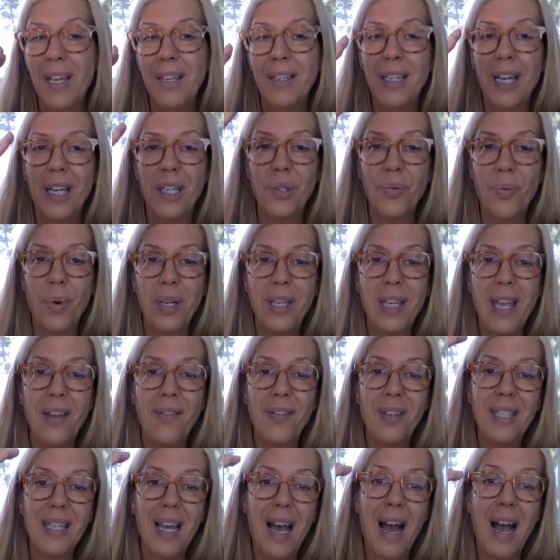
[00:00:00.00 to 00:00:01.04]
Text 1 gave
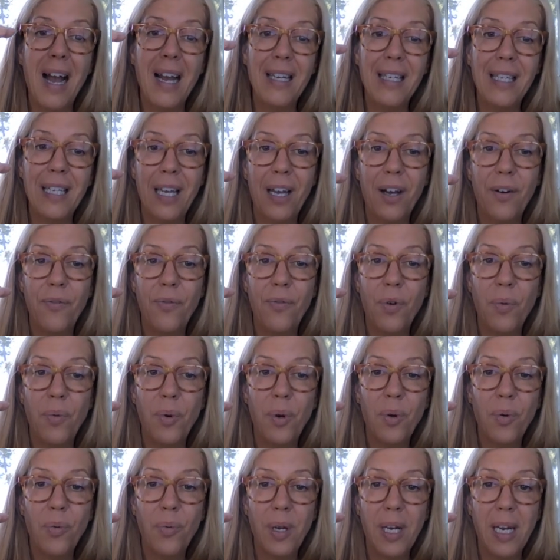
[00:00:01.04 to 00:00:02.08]
us an idea of what we
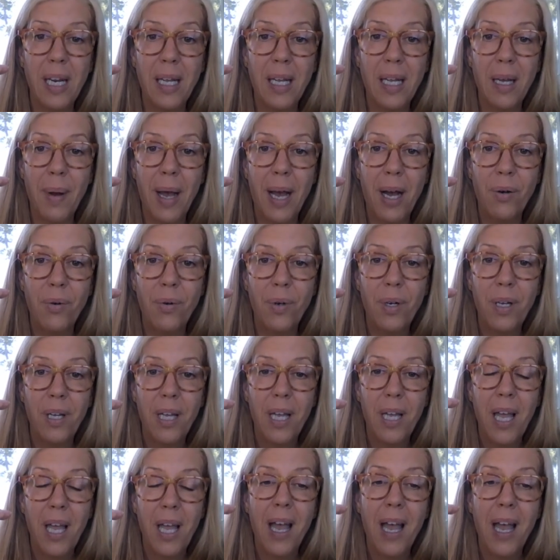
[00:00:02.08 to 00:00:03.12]
were reading about.
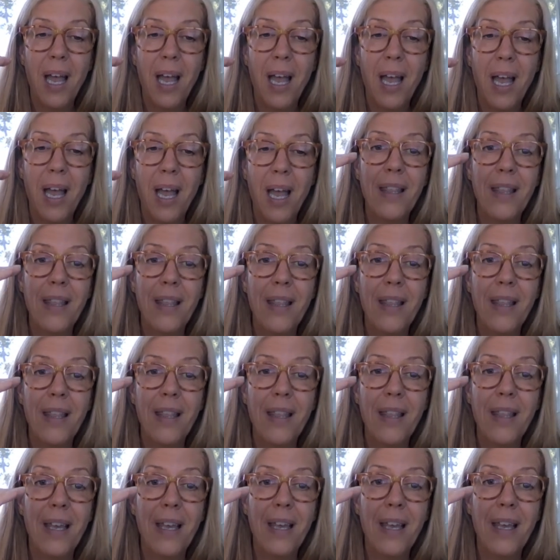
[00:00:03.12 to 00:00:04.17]
And then text 2
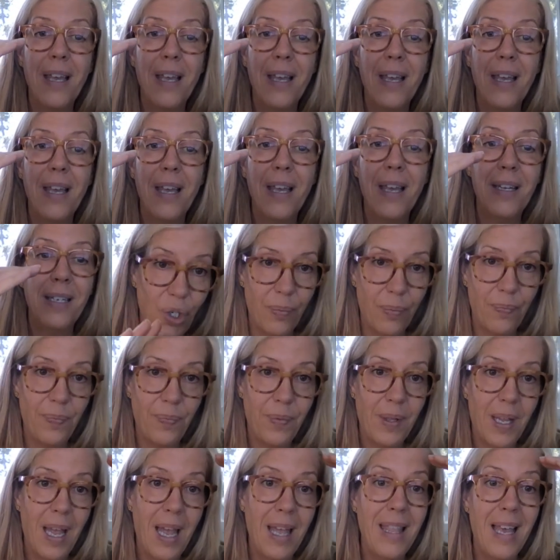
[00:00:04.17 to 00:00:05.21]
gave us the answer.
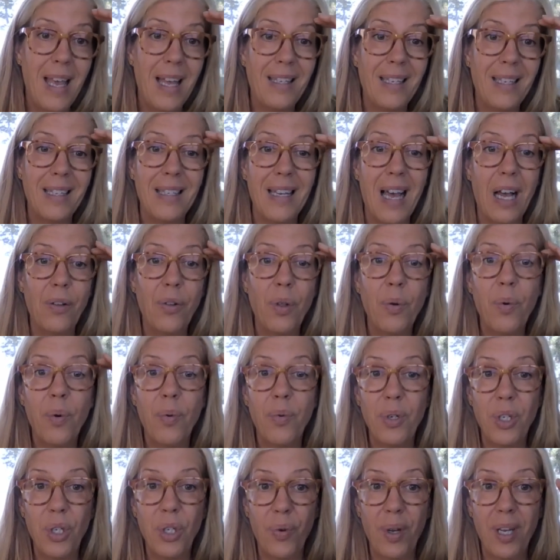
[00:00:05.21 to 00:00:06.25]
And that's exactly what
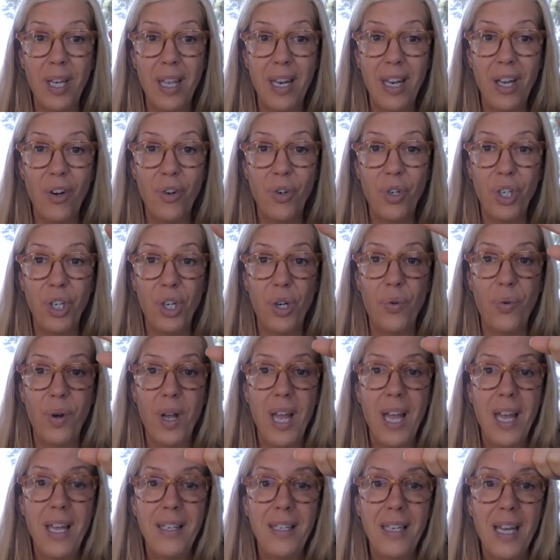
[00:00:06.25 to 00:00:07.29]
we're doing in here too.
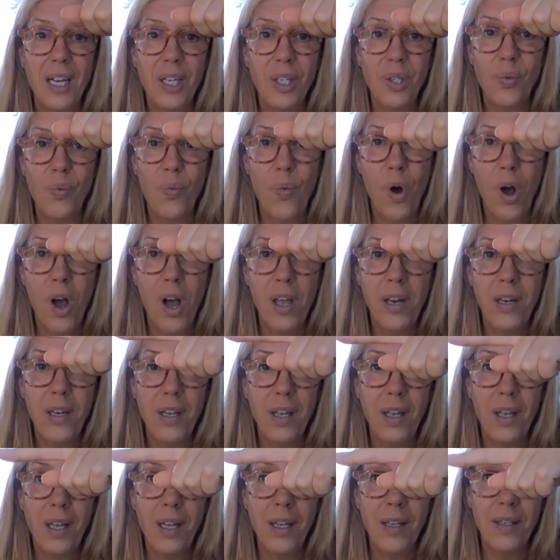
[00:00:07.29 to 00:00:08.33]
Text
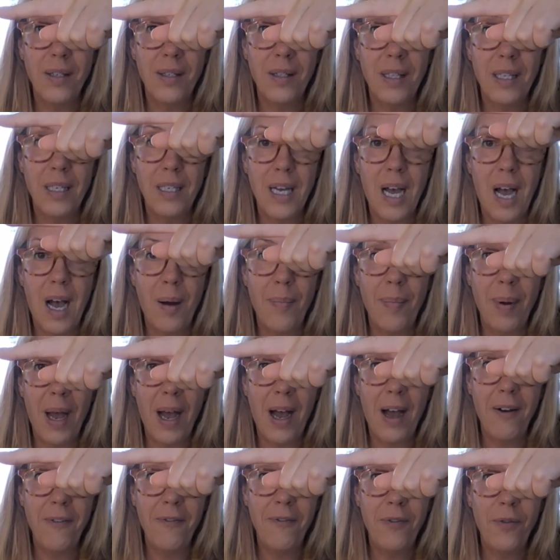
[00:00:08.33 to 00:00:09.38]
1 is the top
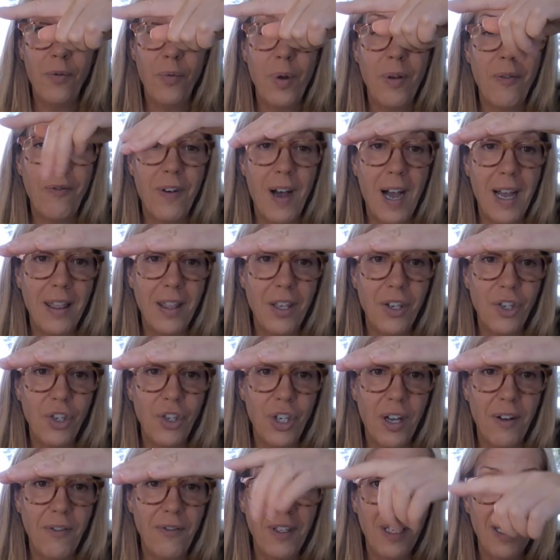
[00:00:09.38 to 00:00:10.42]
half. We find the
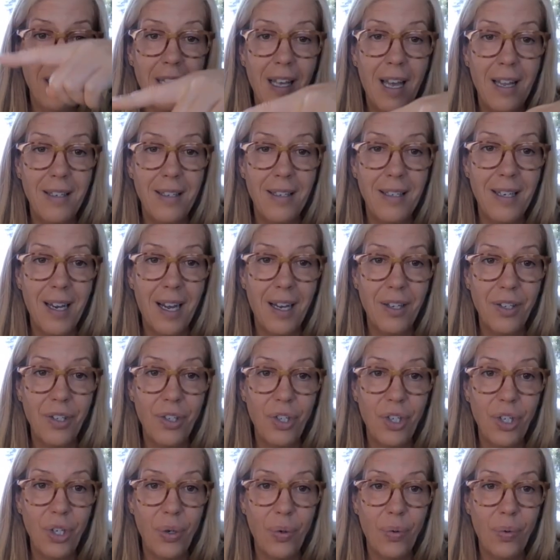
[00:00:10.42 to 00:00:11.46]
shift. That's
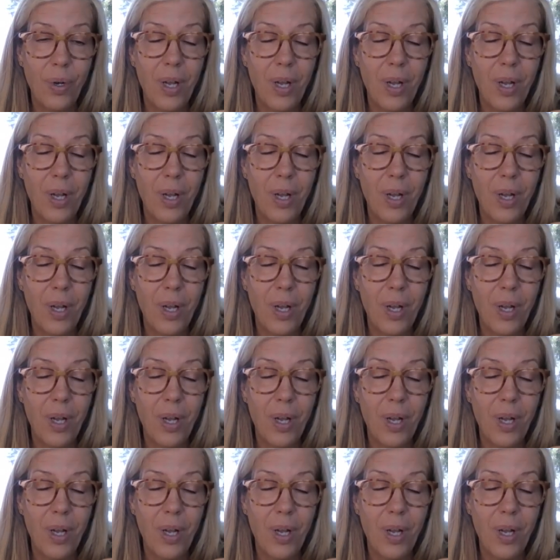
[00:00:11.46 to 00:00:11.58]
text 2.